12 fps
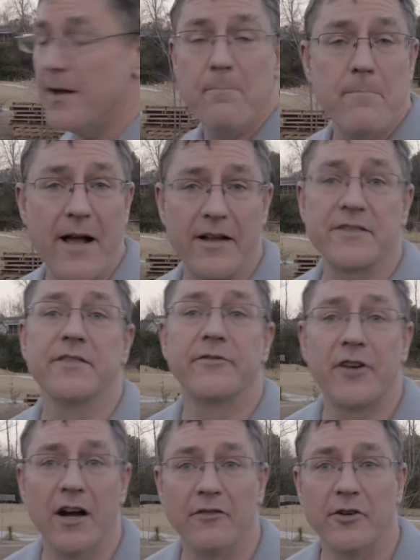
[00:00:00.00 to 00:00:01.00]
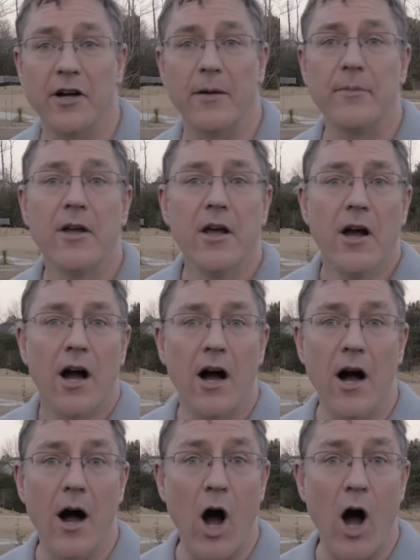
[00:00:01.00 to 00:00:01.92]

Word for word: a massive cover up. Uh,